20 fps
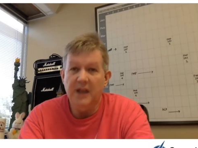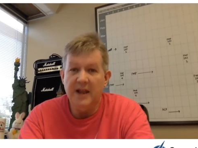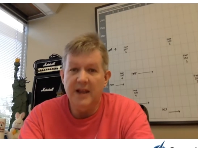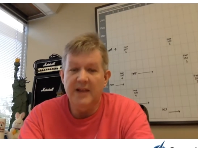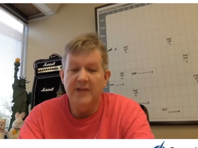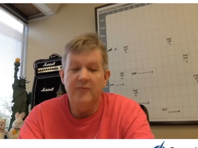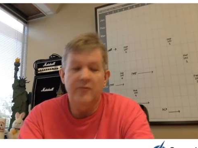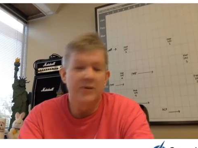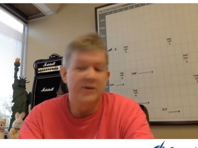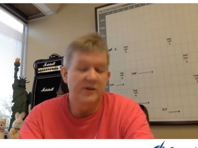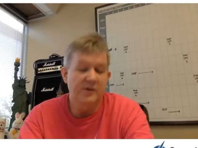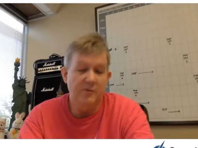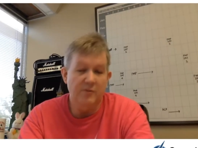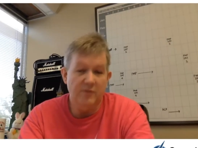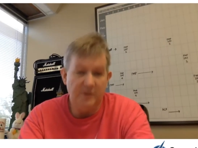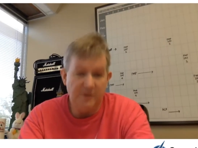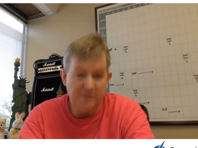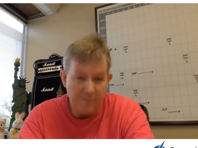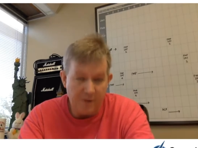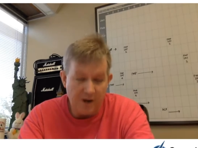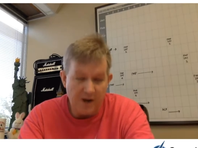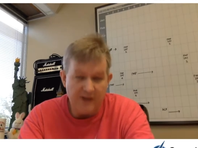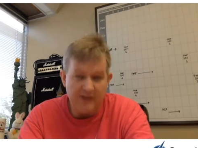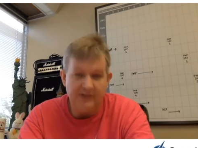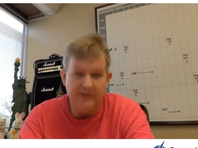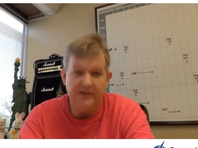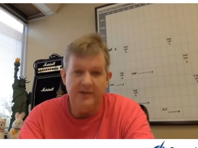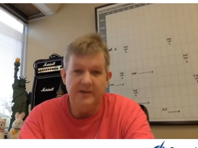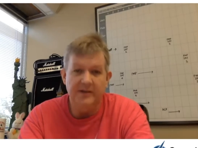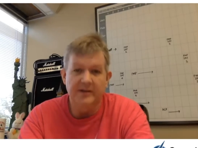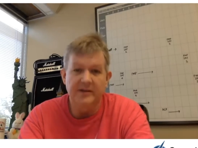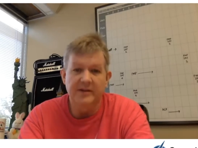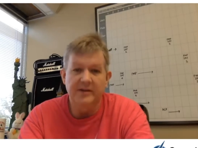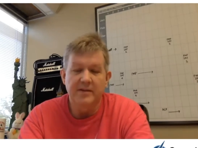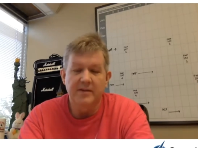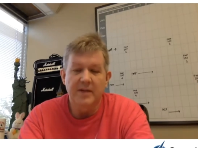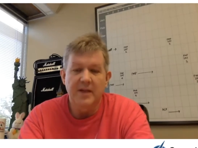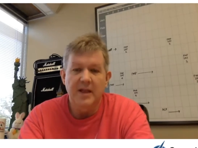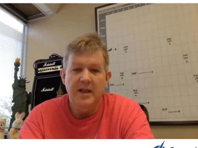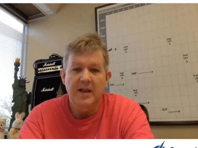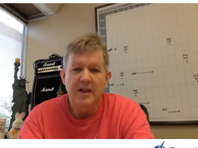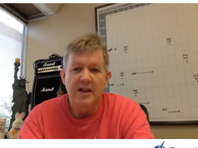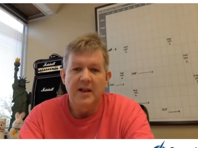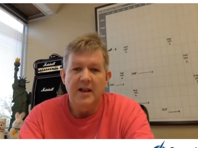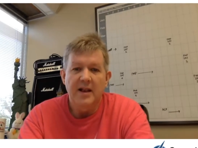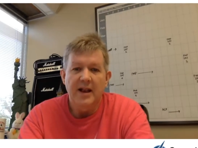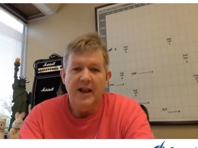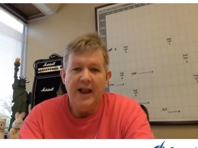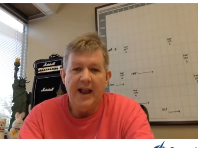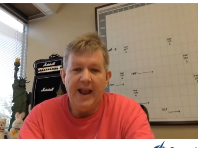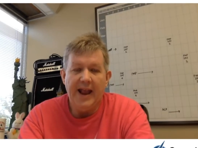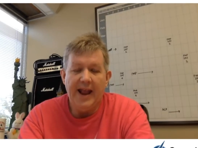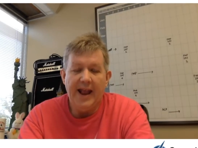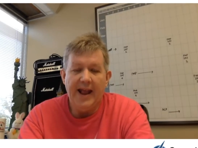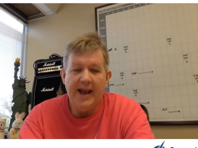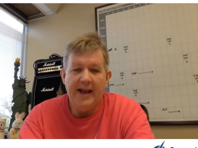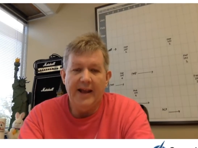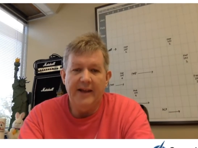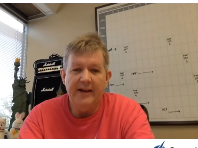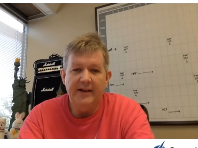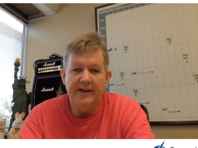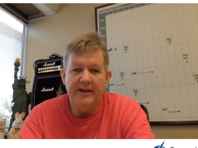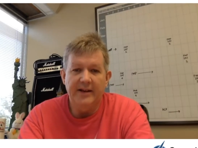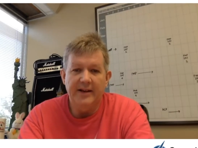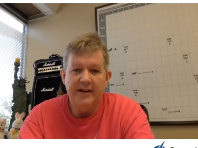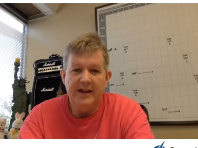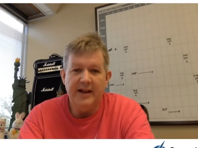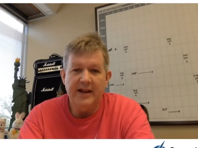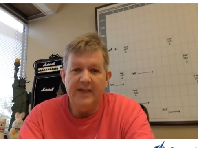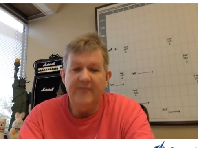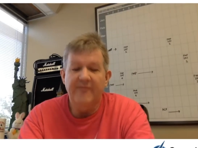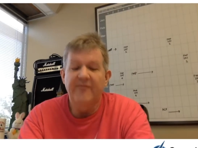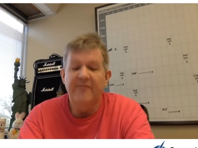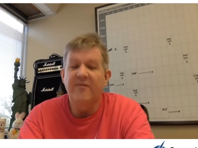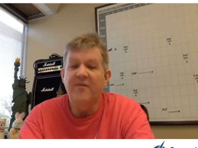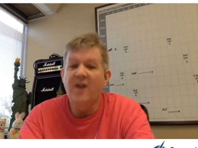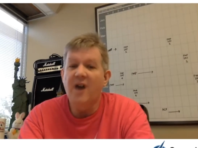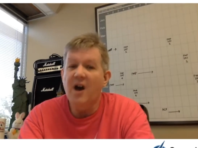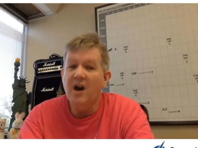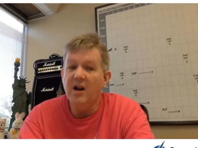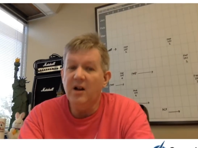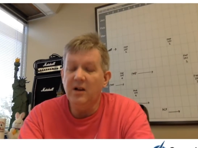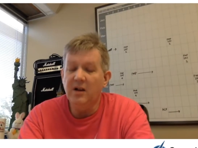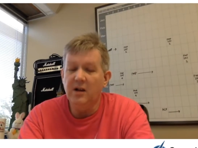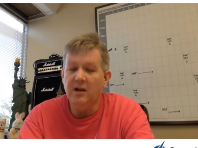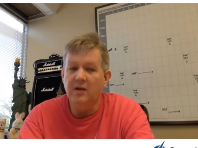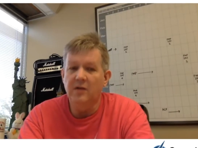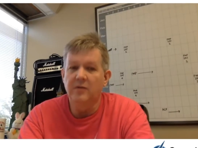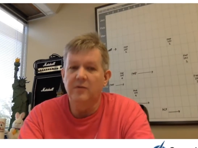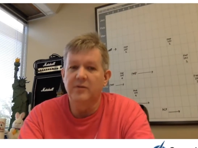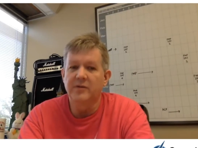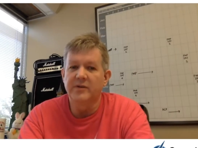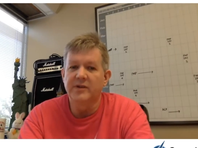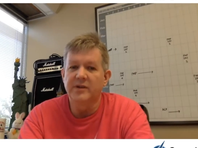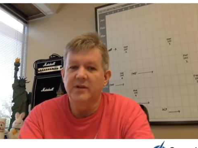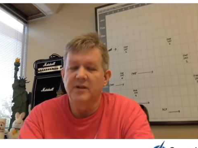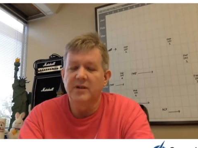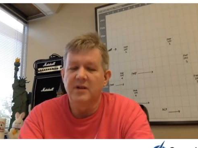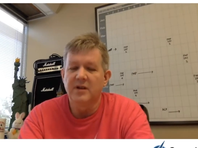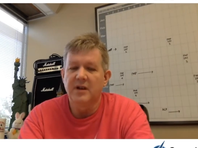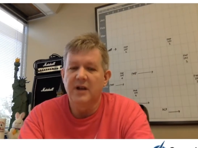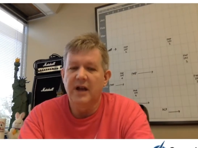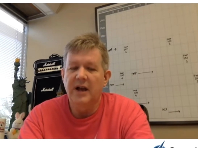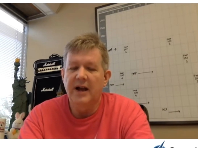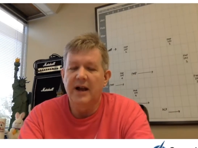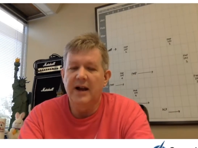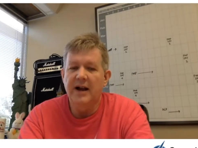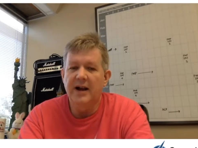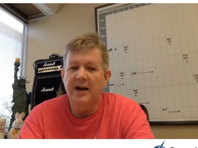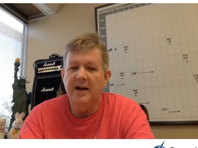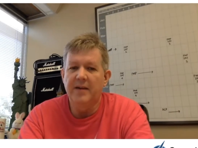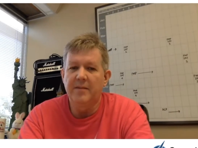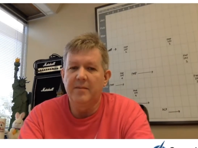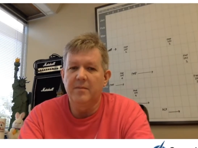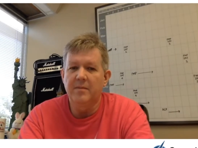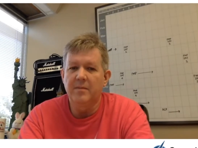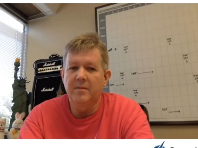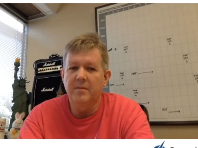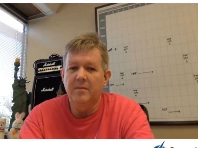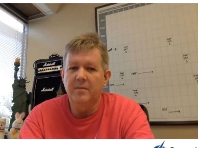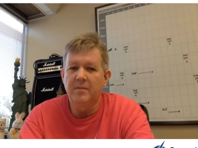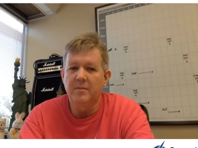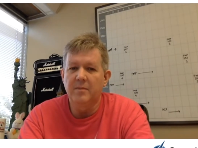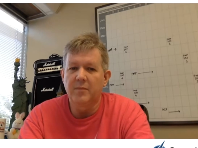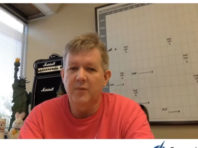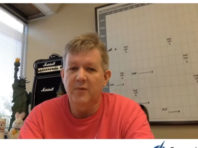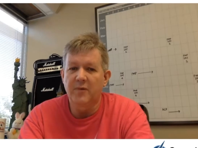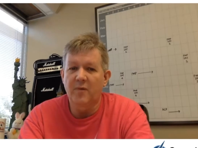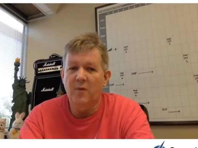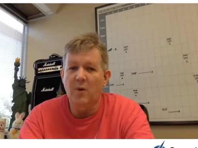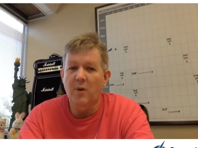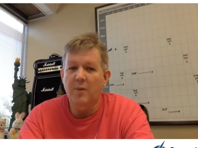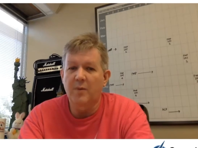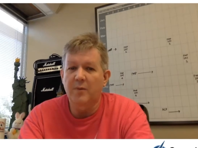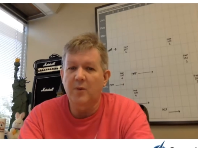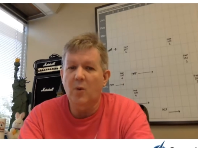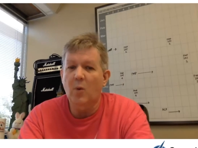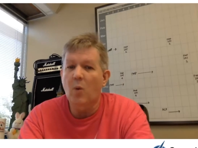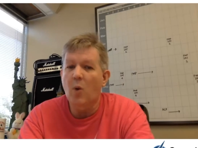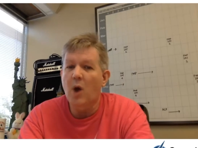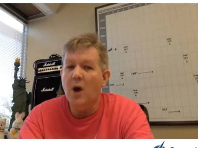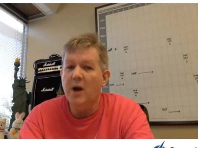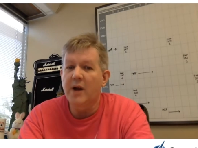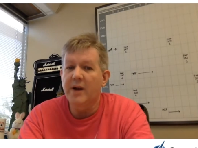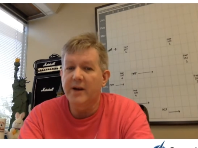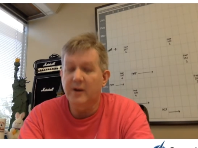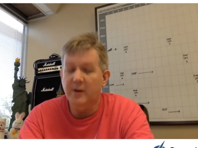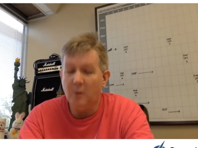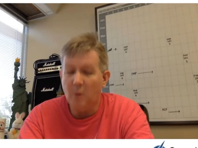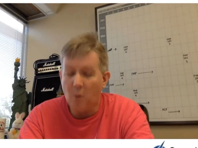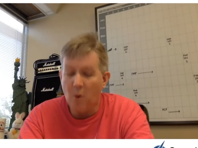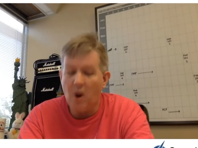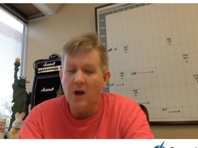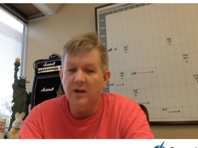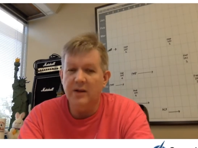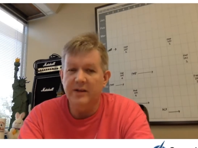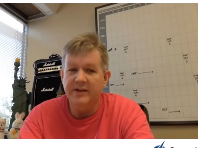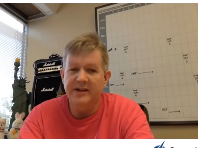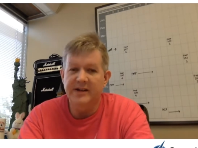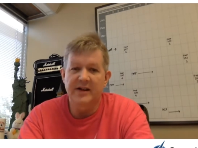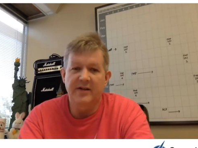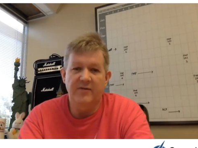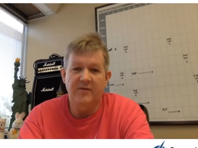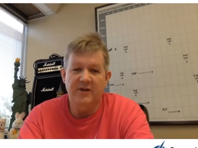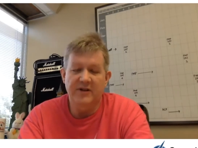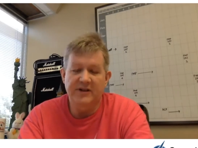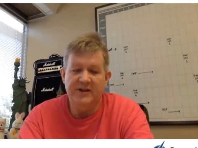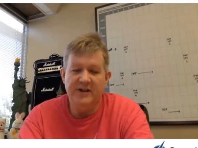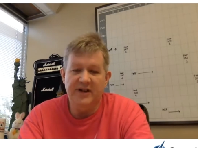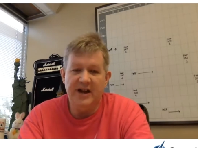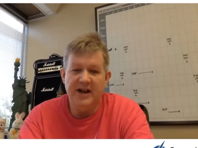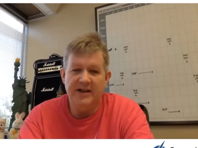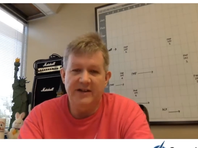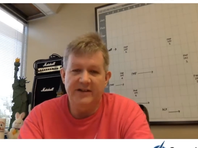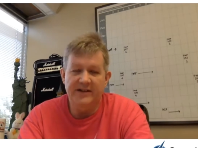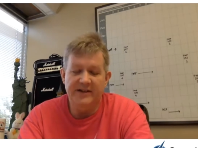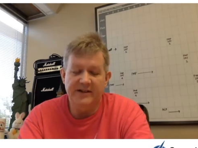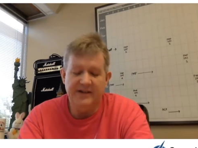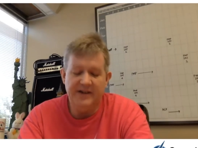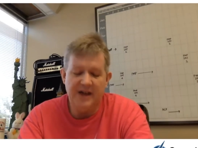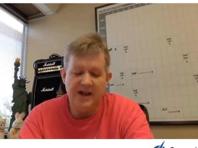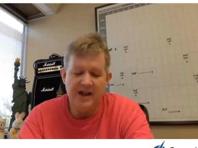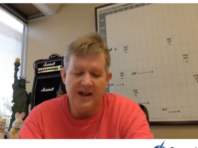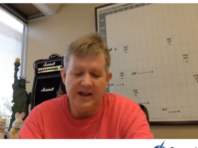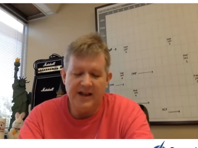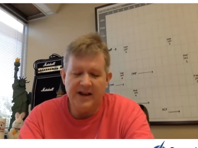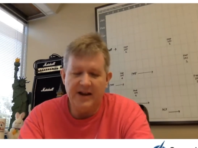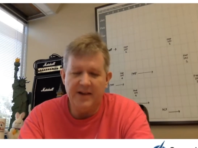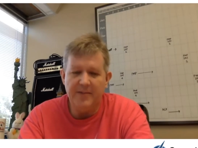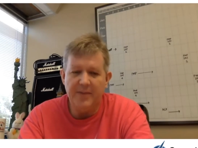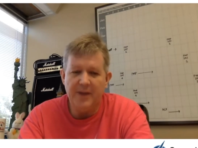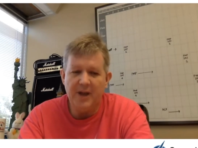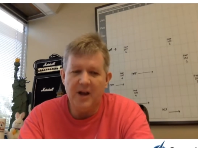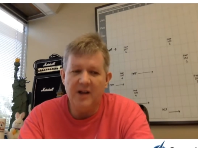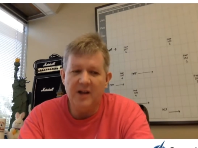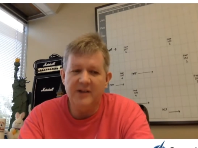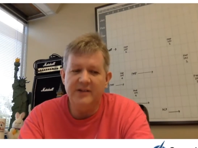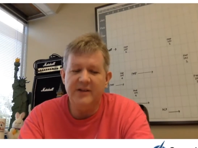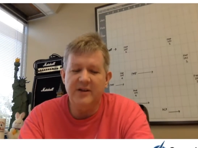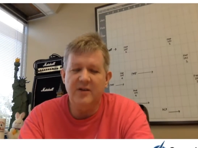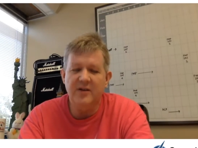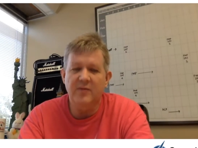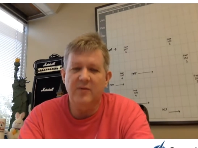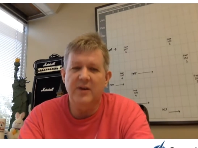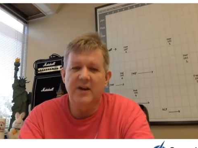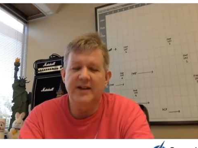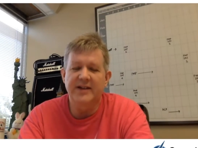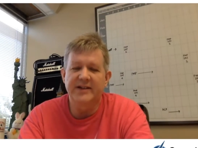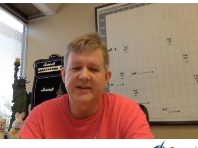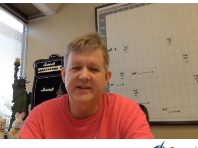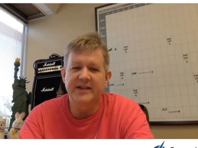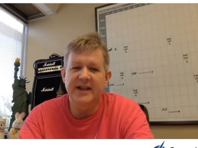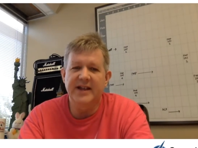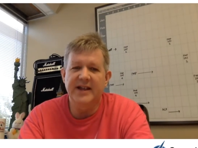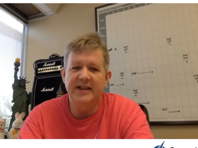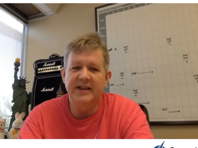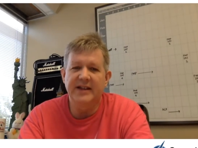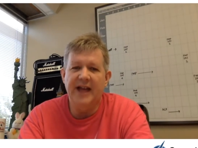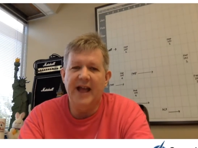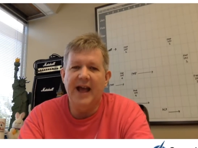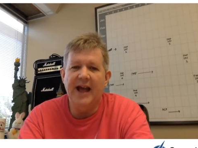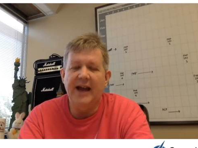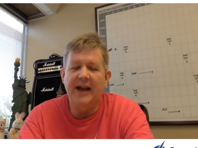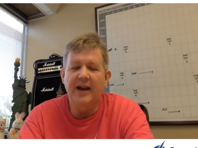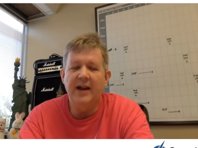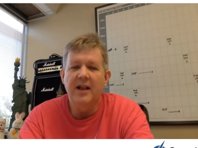risk responses, and it follows perform qualitative risk analysis. And I pause there when I say that,